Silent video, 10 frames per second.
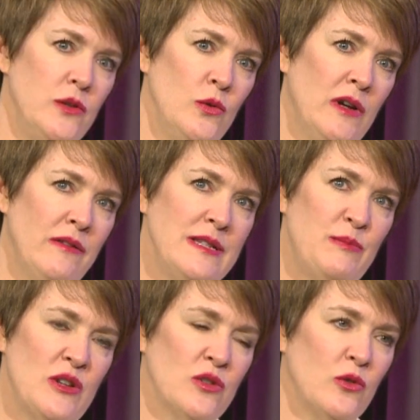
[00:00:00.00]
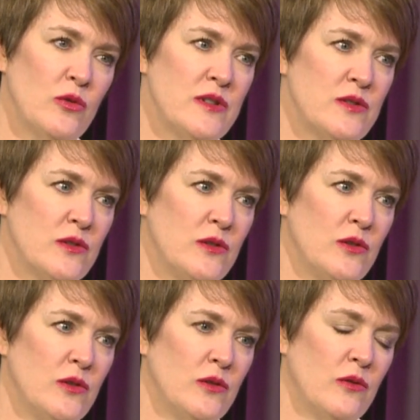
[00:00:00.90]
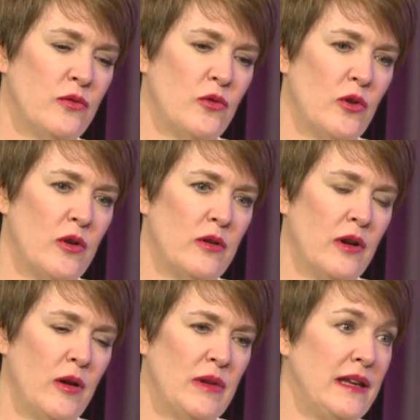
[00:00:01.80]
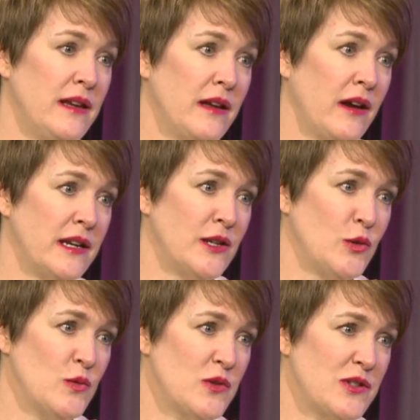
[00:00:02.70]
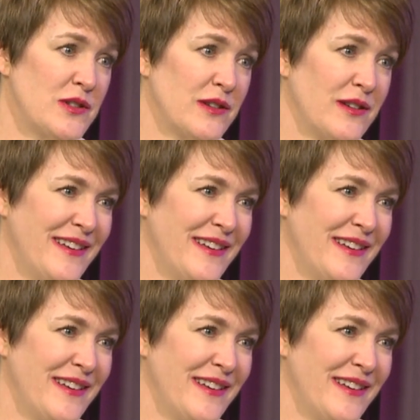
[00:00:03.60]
you have a special crystal for hitting high notes?